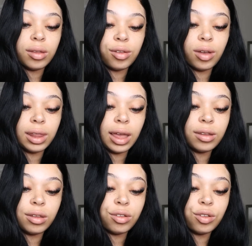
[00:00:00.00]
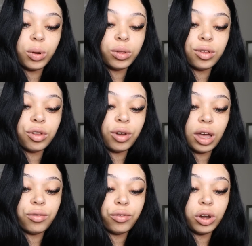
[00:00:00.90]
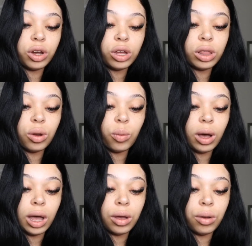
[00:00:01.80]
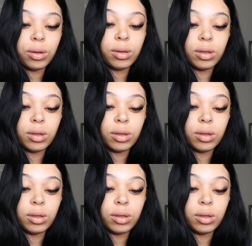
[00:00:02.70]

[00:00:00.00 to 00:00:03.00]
So I like to swirl this around for a good little while.